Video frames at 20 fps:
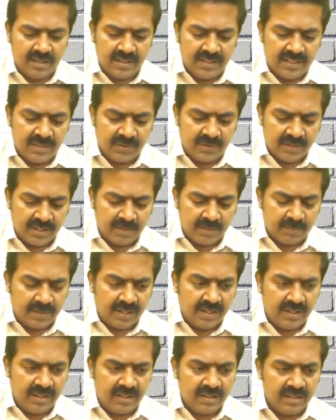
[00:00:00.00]
divided
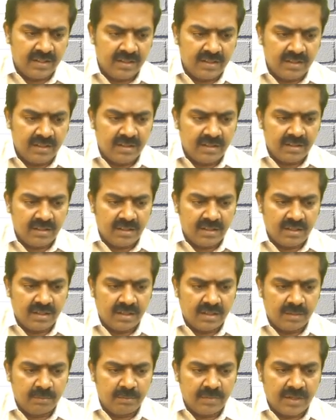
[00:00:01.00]
by
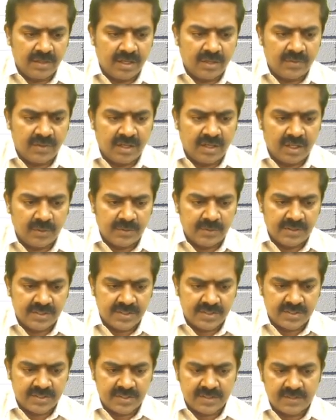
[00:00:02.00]
number of
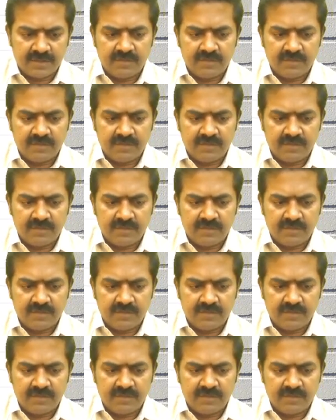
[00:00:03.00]
hours,